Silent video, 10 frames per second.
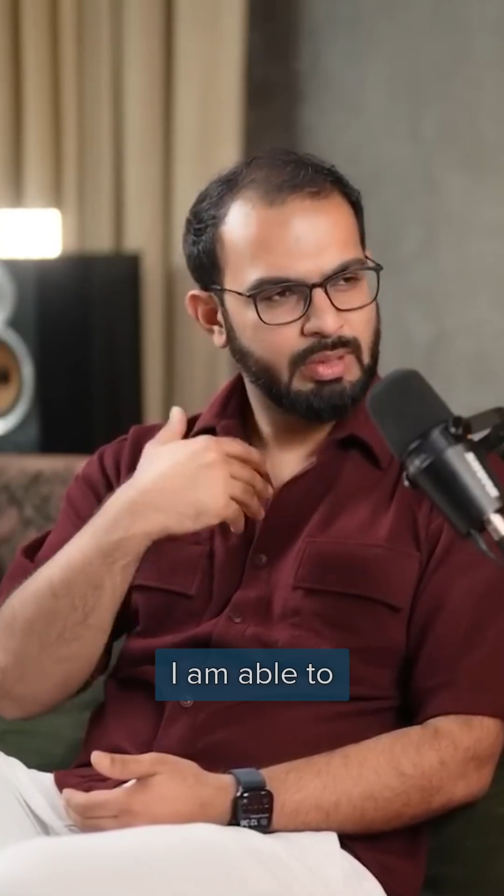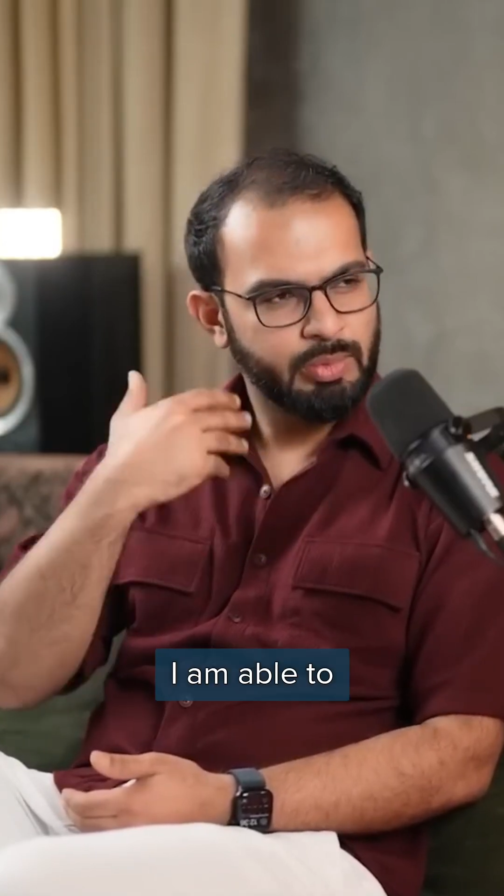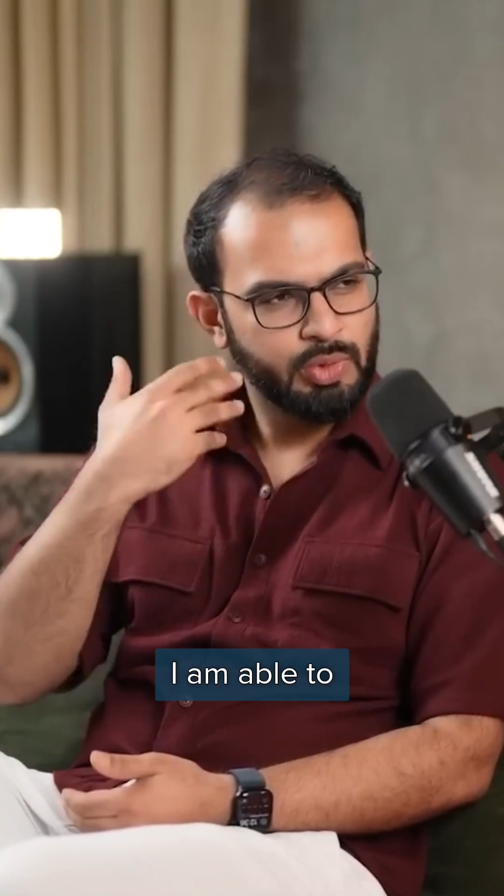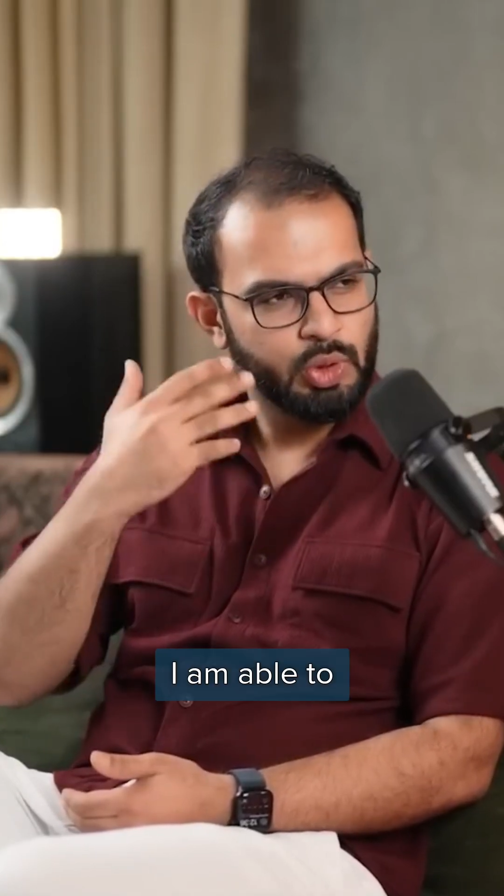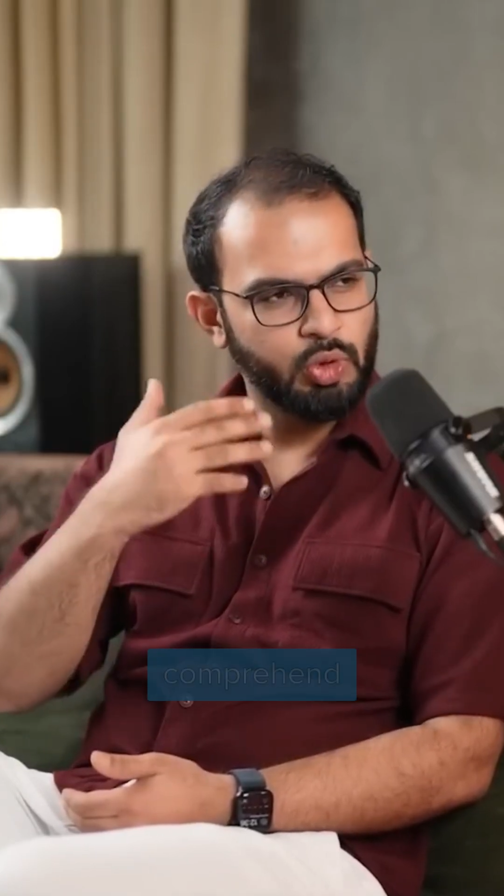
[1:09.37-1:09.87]
I'm
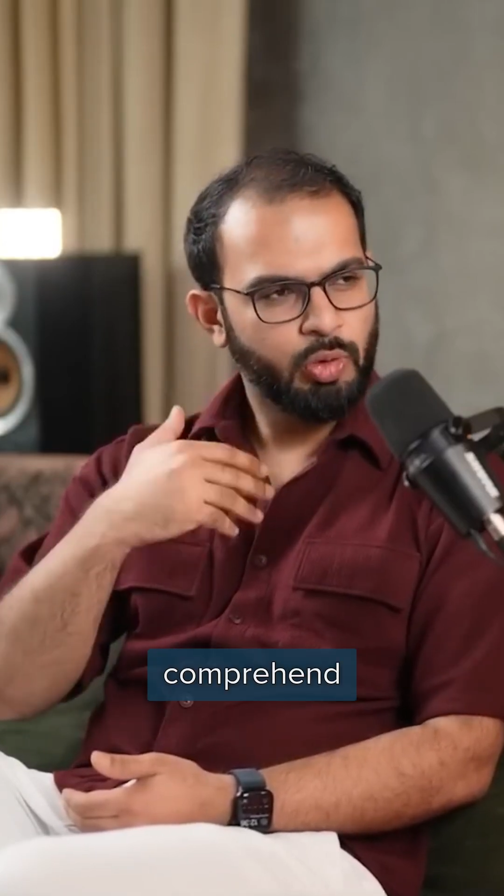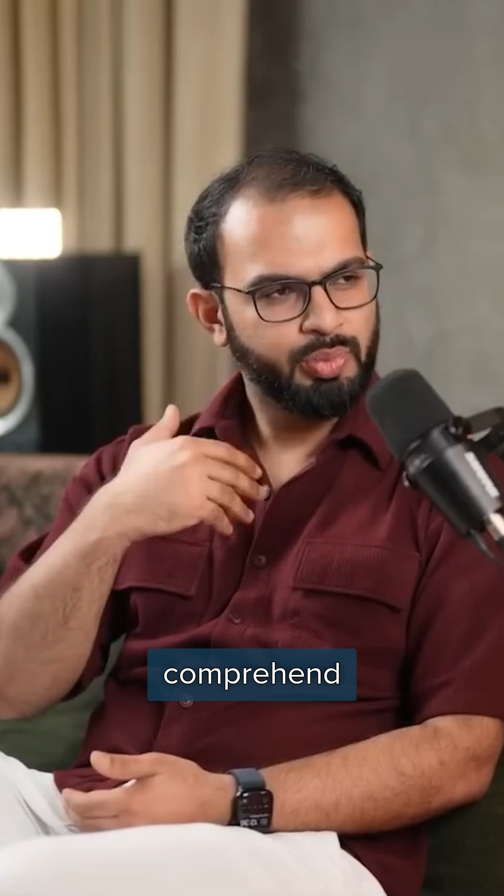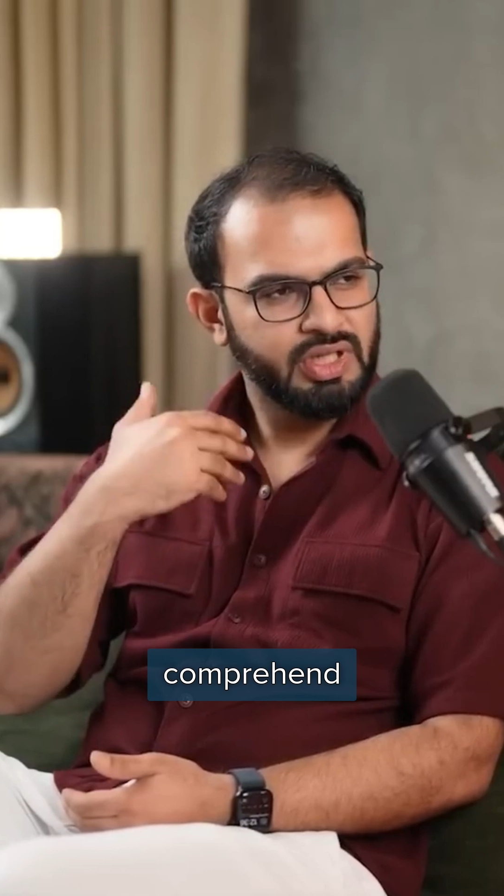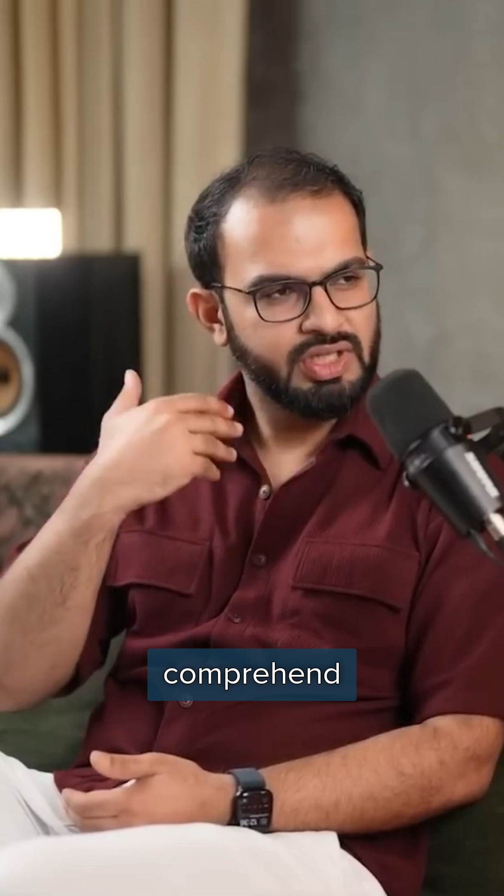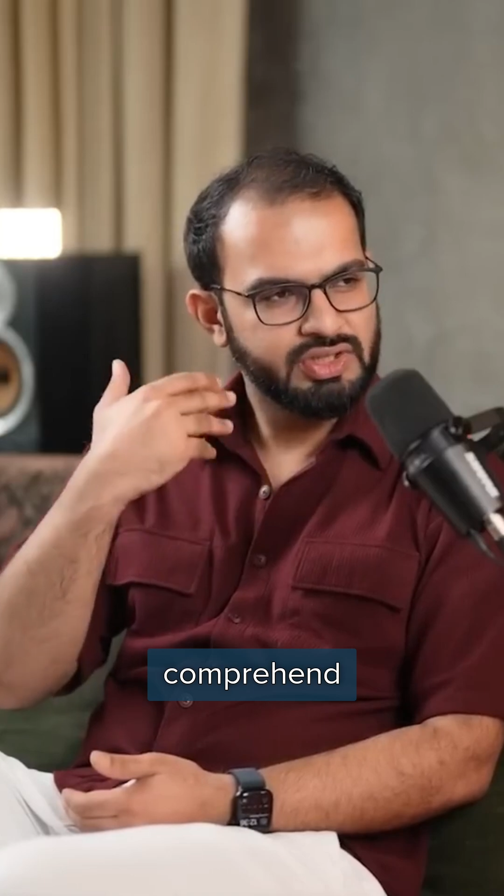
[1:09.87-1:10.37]
able to
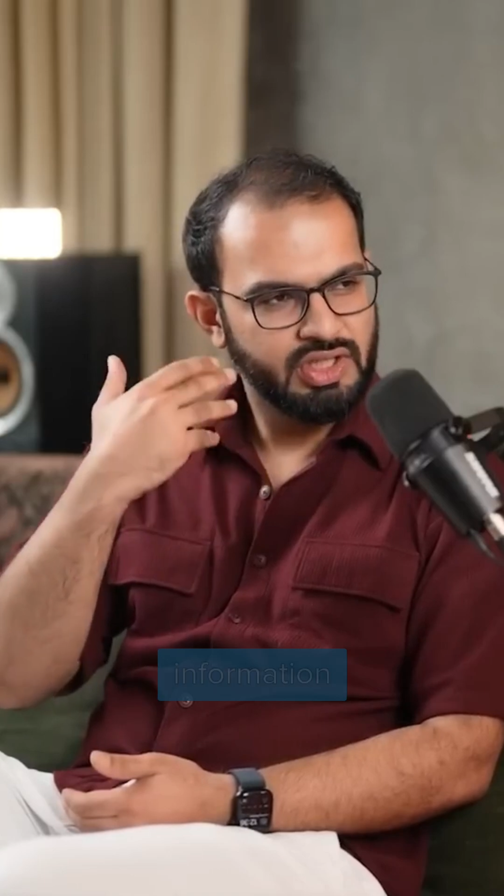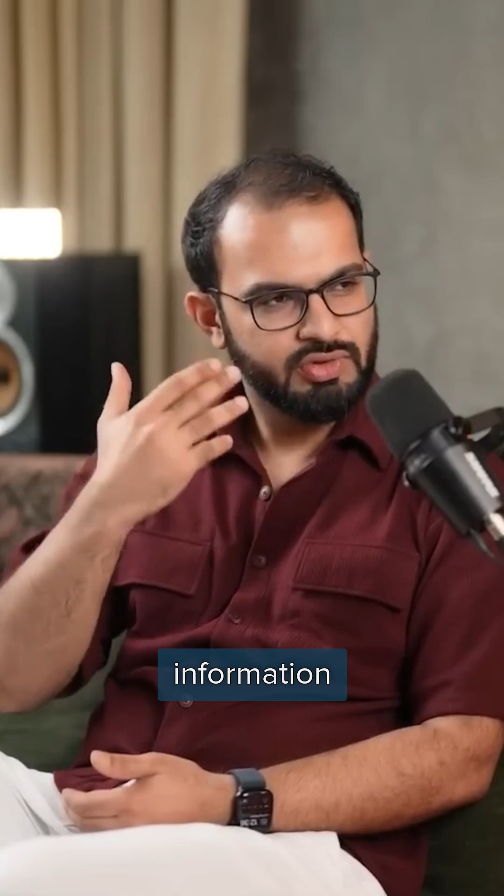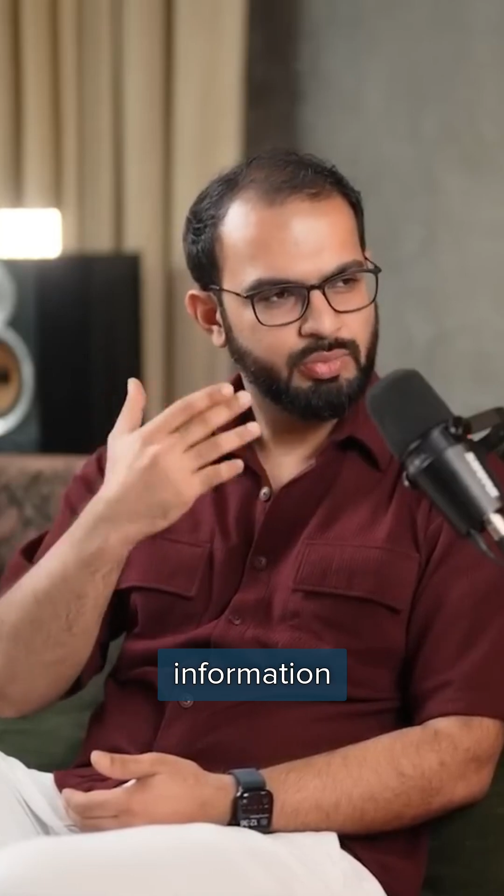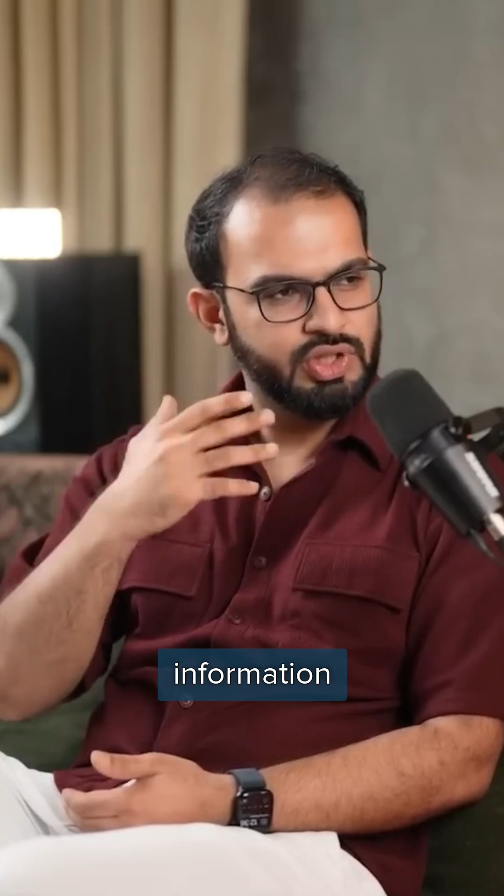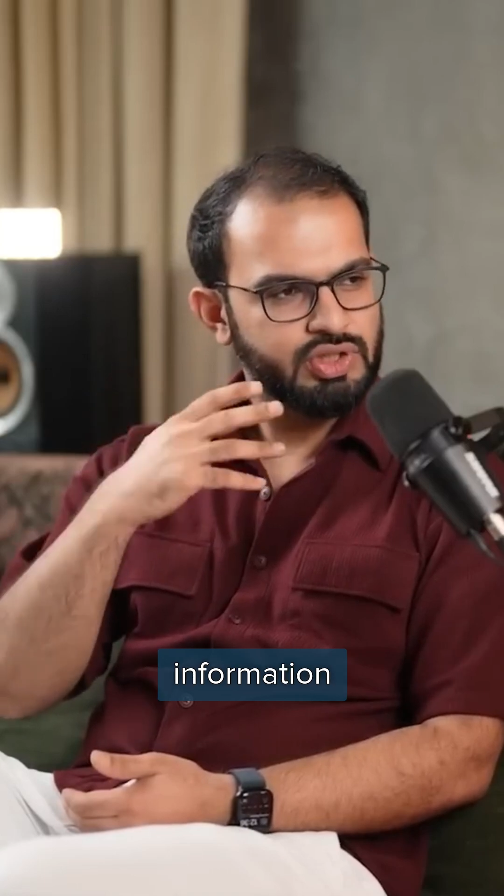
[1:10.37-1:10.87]
comprehend
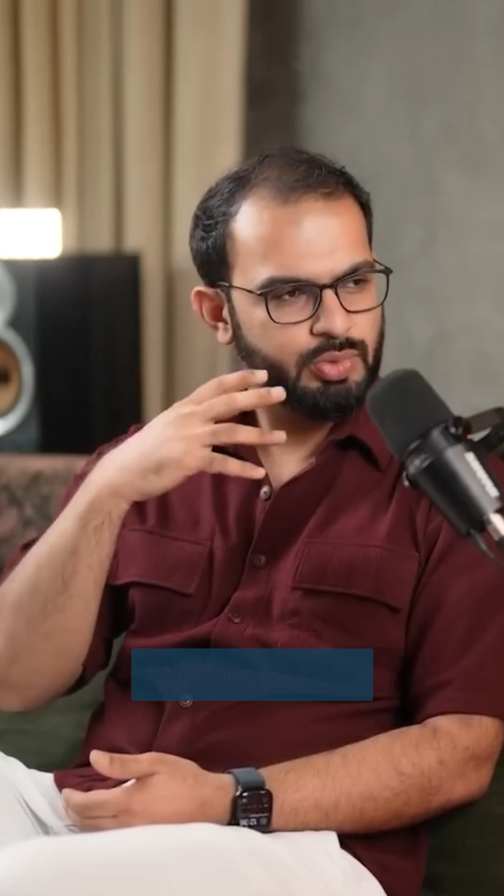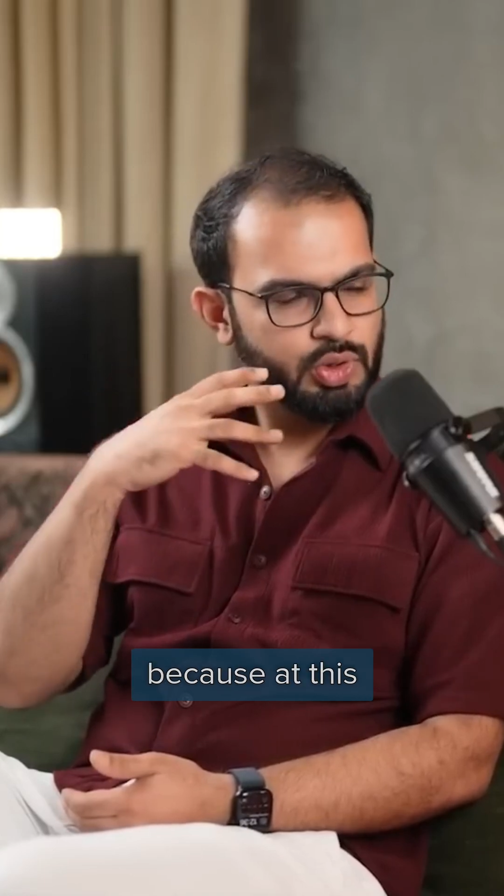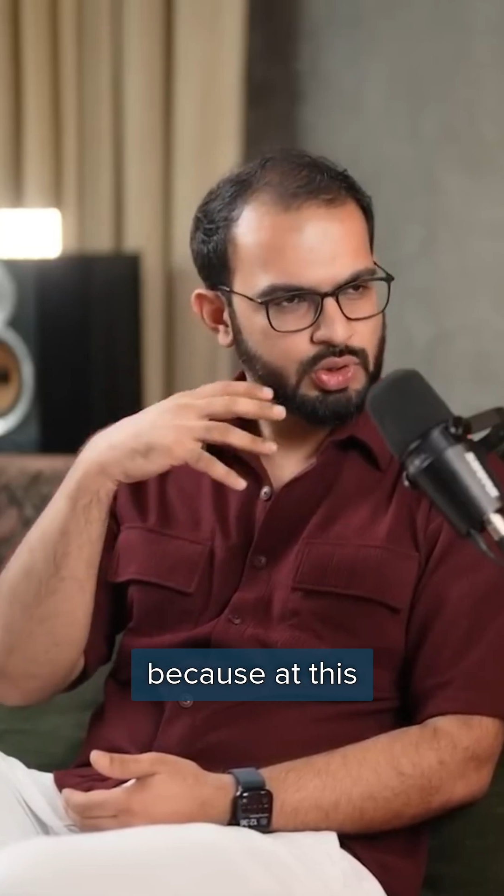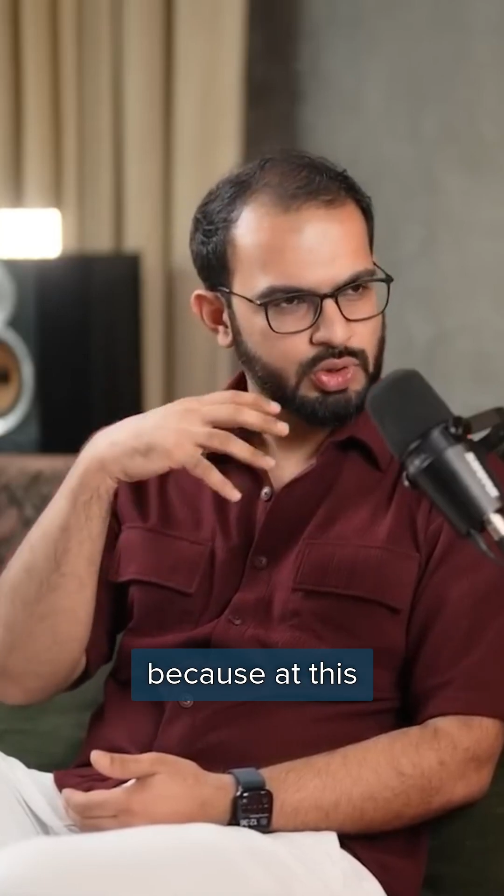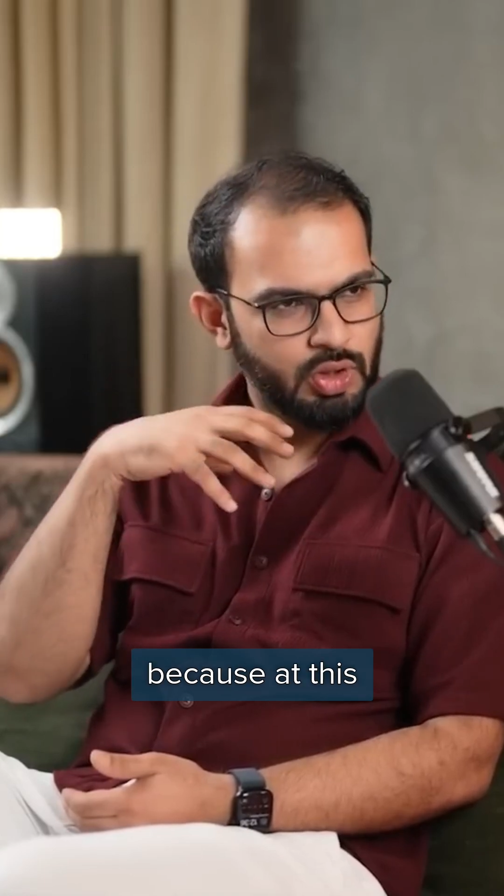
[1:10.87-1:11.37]
information
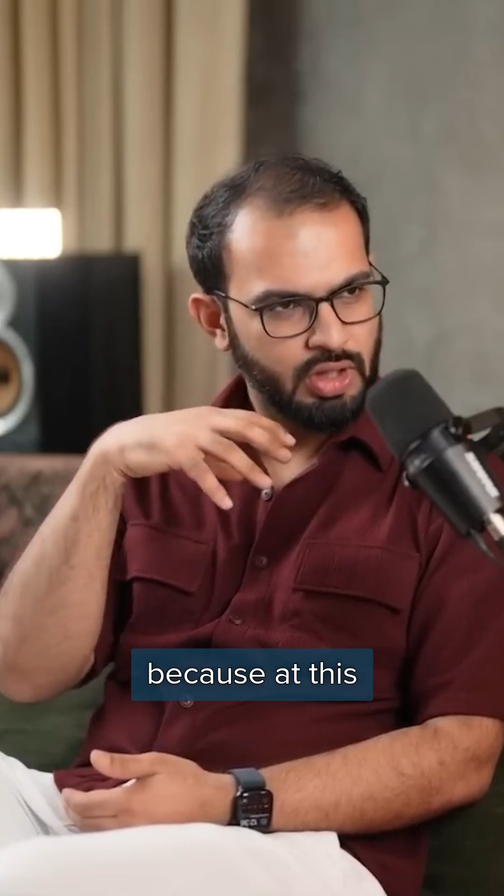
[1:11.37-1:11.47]
because